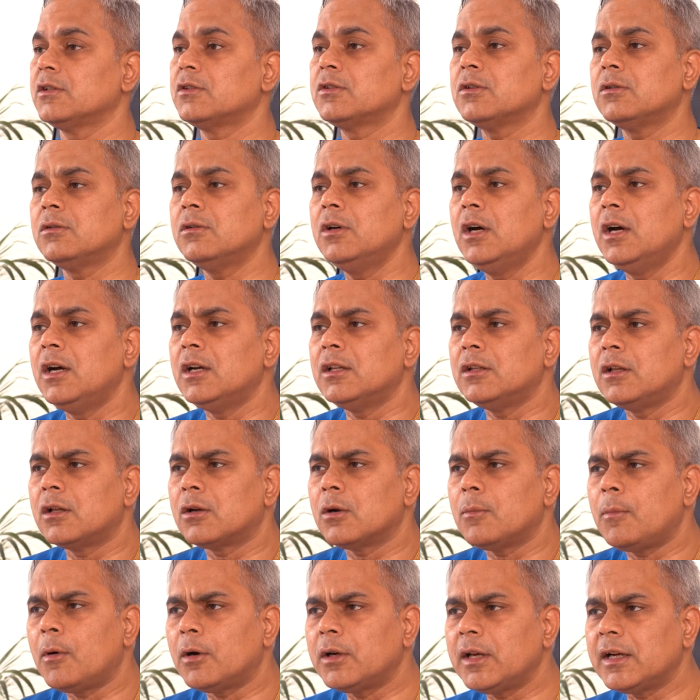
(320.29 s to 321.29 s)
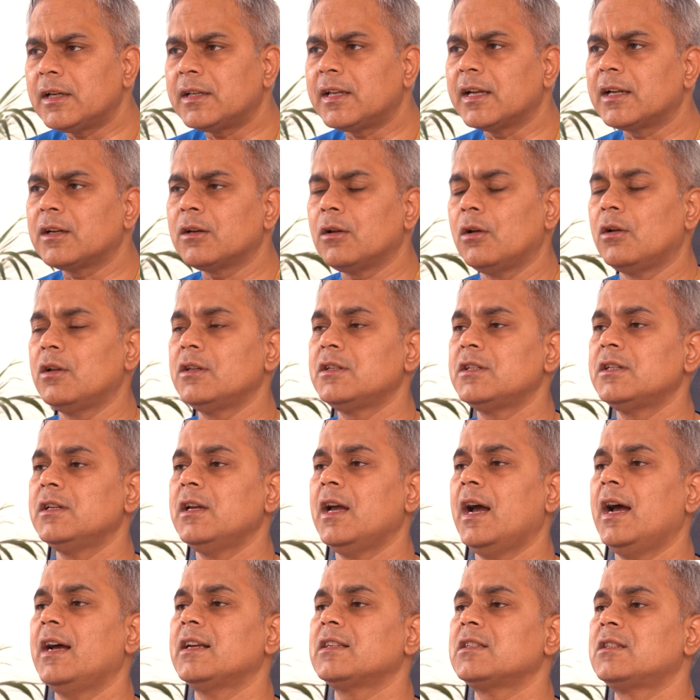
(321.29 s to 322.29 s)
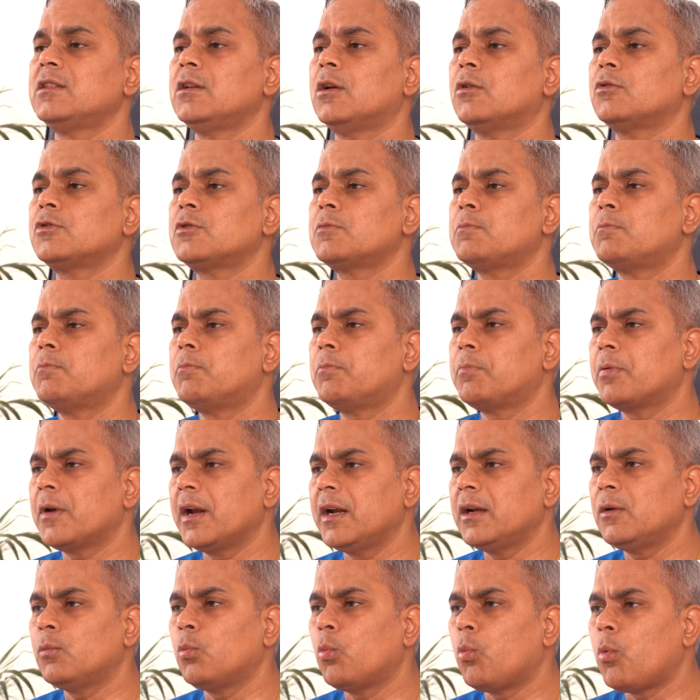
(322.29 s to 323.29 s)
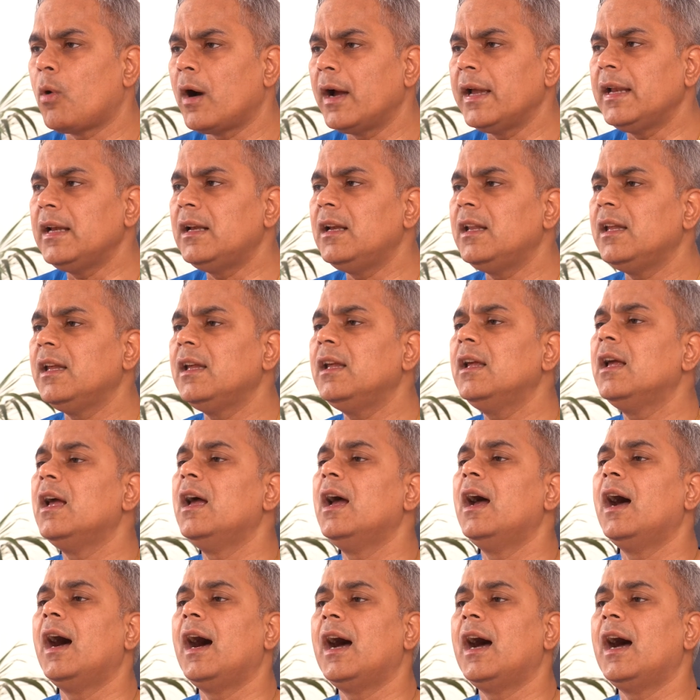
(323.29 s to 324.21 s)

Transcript: So the robotic technology has now spread widely